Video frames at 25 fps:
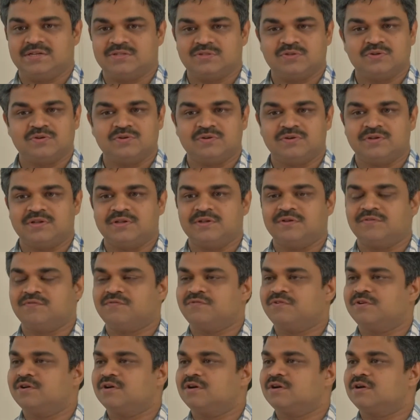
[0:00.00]
So
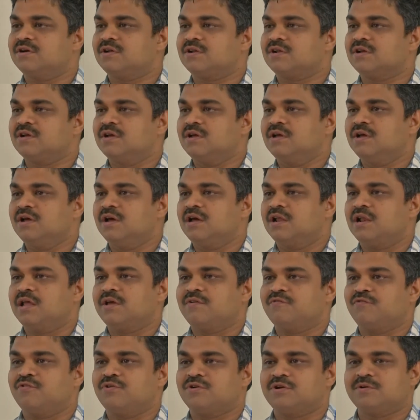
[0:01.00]
if you are
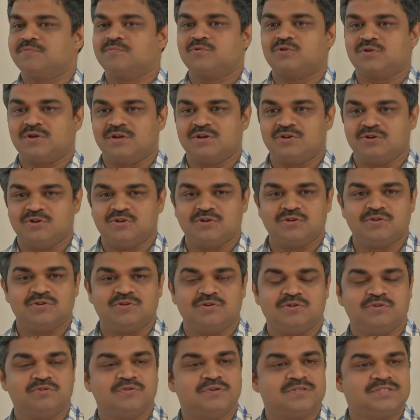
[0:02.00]
like what about in
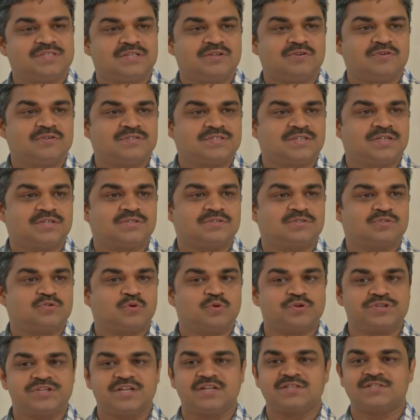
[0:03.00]
US and also
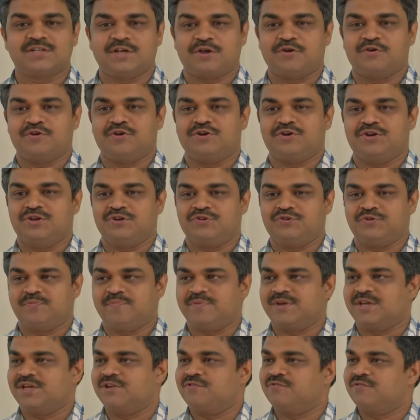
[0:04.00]
social security should
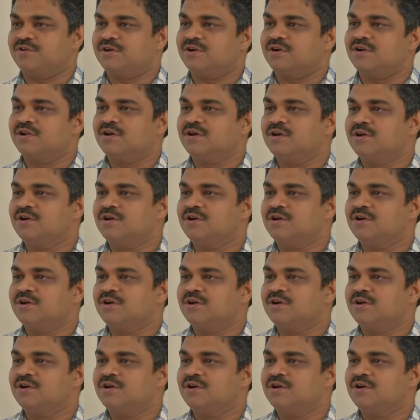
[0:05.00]
be given